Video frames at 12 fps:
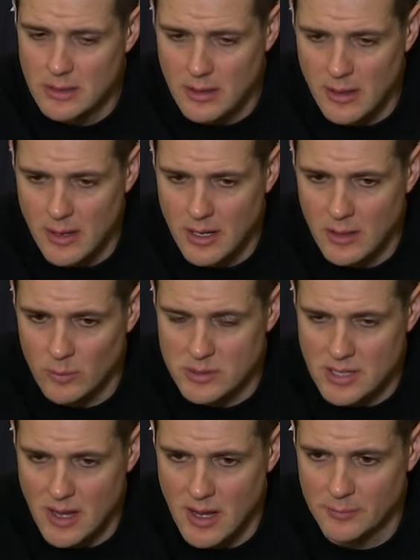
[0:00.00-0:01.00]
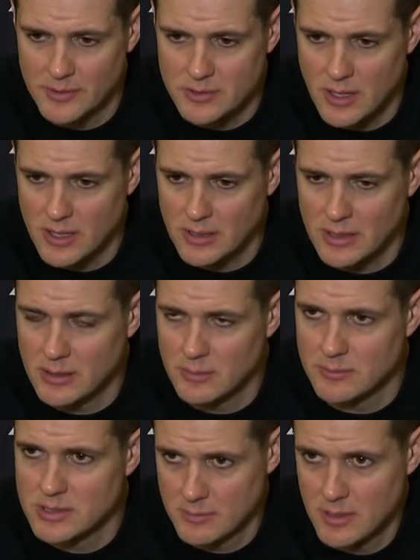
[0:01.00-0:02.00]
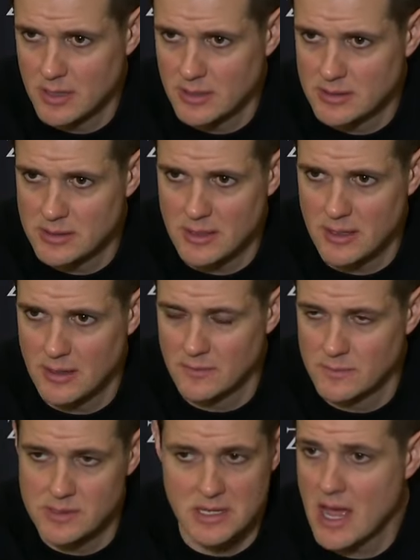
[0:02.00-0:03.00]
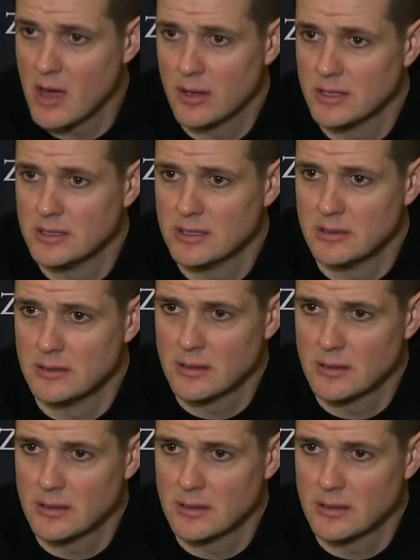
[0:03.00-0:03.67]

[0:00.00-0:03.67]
and it was time to try to get him some minutes and see how he did.